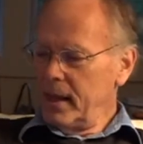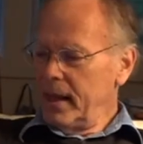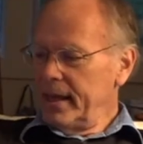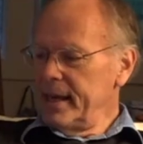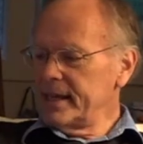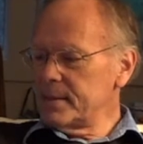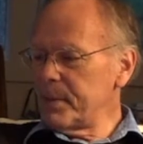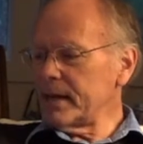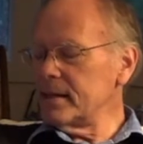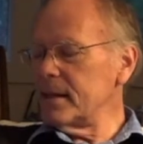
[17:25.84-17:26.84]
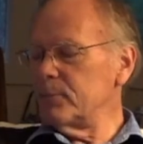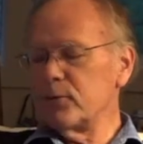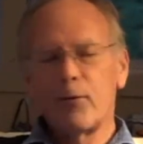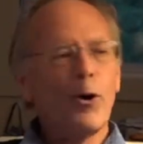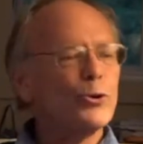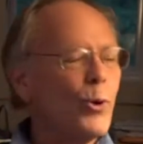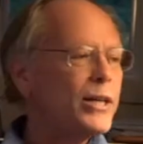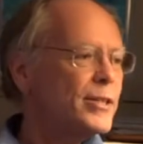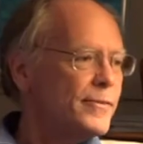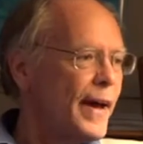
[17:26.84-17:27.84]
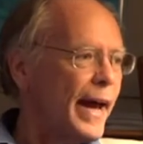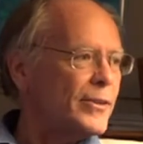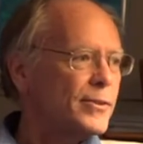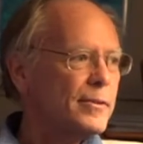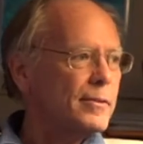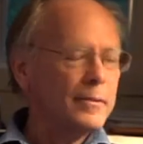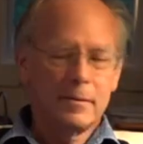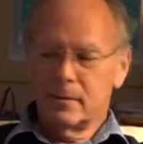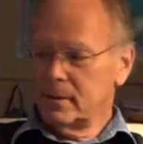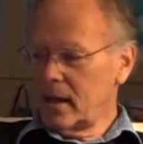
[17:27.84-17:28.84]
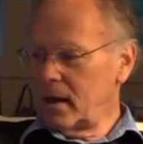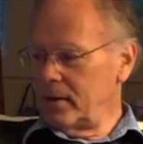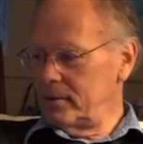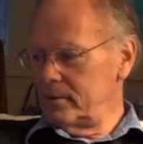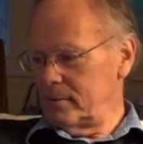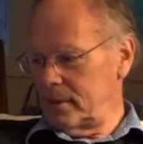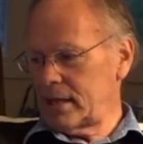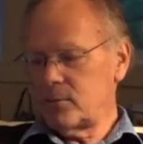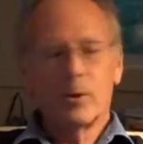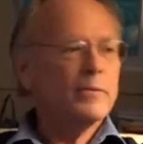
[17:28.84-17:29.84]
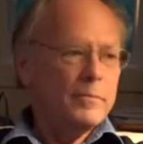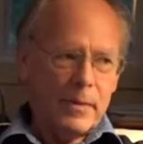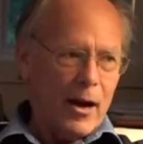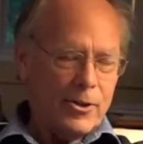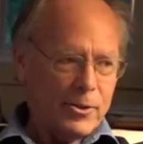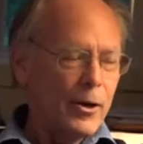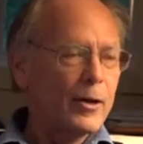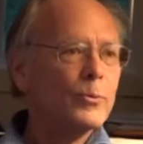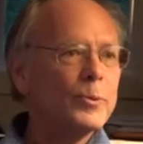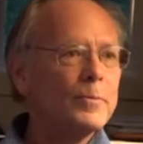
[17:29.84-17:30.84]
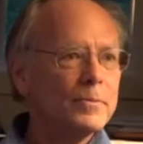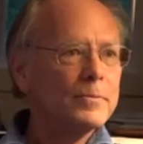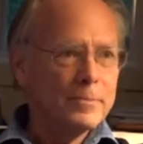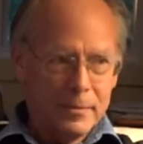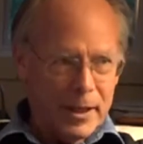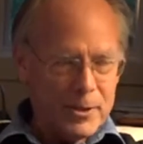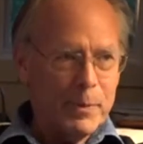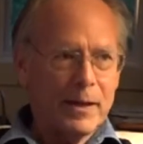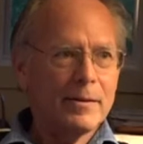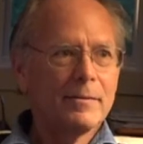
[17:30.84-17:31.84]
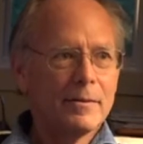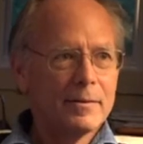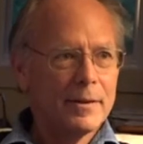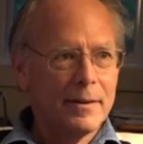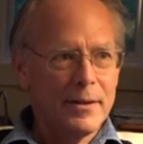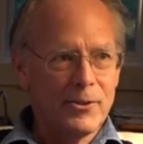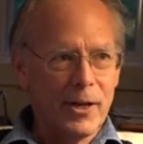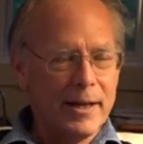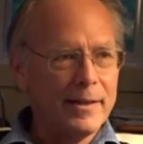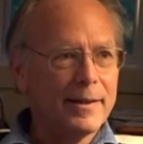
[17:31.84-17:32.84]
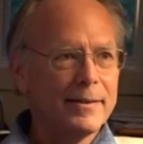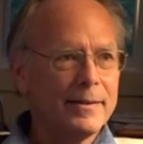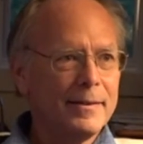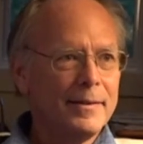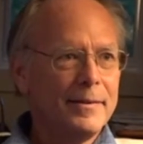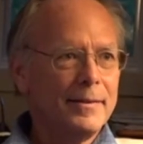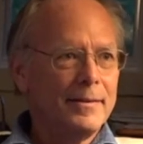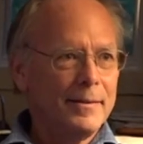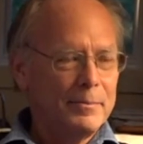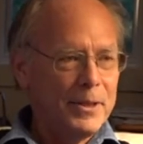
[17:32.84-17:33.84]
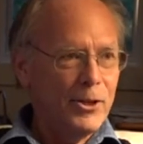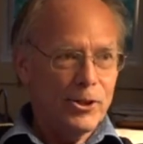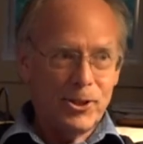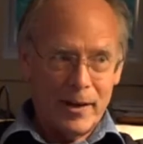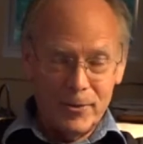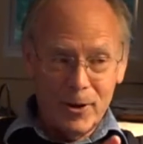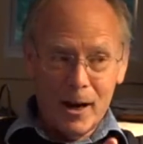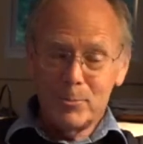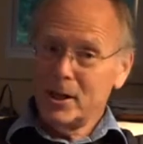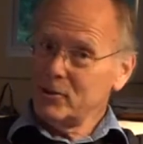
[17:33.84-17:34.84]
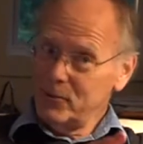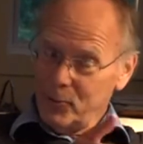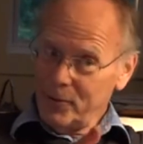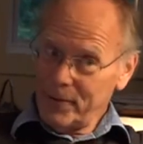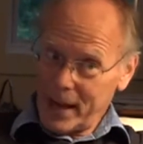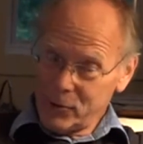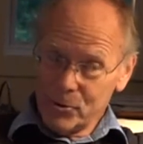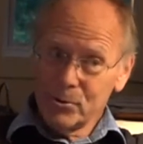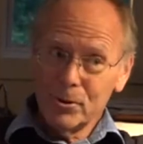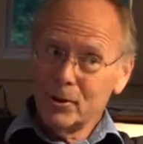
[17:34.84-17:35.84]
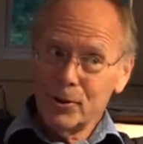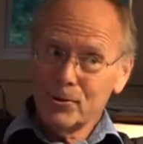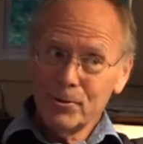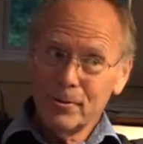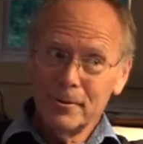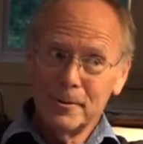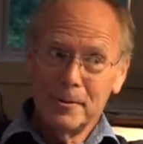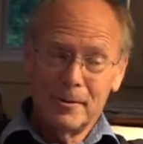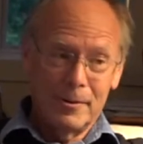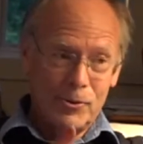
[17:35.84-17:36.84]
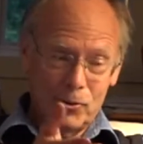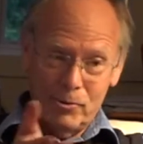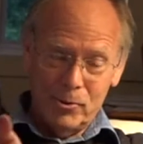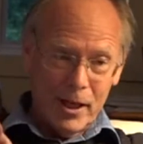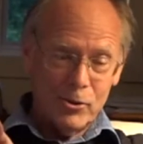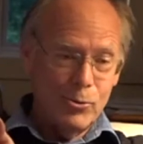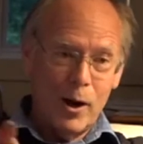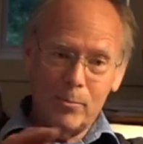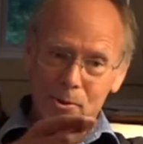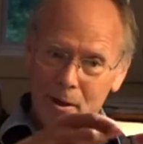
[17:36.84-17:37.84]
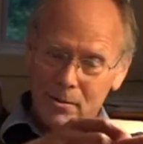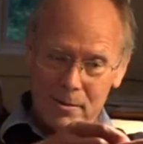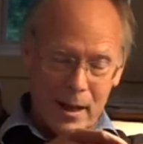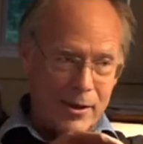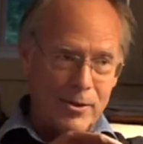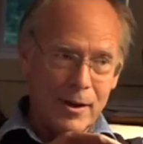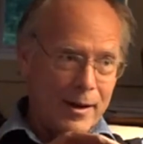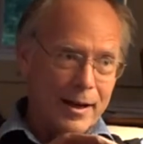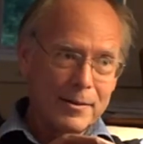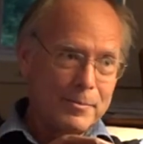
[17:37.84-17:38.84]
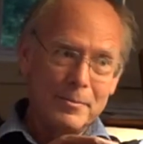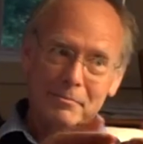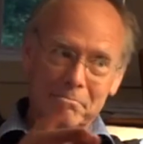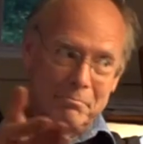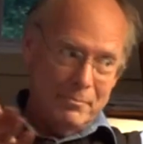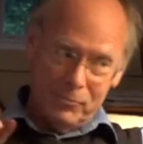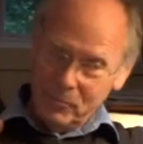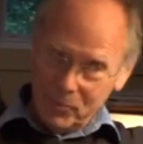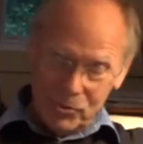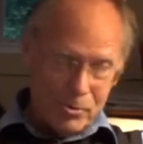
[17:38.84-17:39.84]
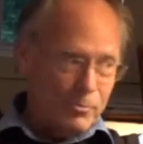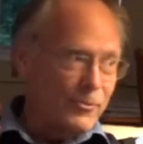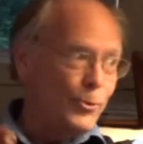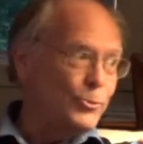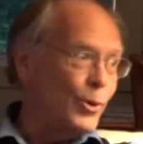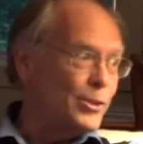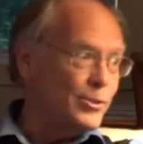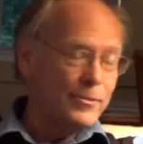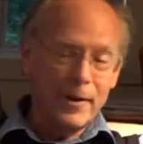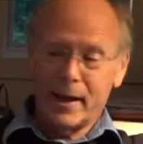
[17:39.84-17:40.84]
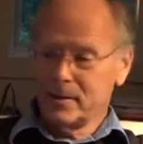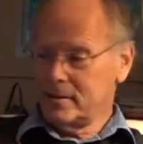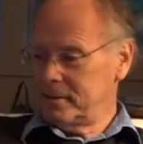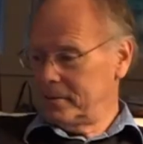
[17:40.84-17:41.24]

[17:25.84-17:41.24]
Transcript: He expected them to fall twice as fast. And that's what Aristotle would have expected in his idea, because heavier objects fall faster to the earth. So you take two objects, now you connect them. They should fall twice as fast.